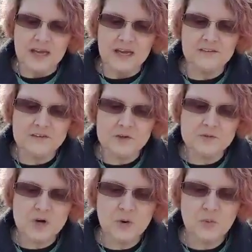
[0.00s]
if you
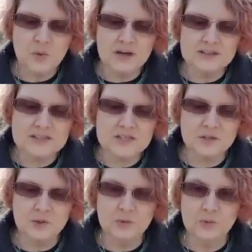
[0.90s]
don't want
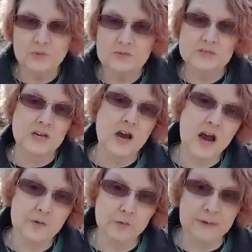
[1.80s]
to
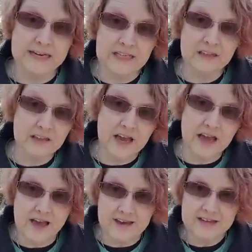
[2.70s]
dye real
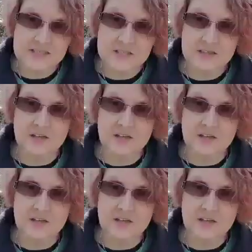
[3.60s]
eggs,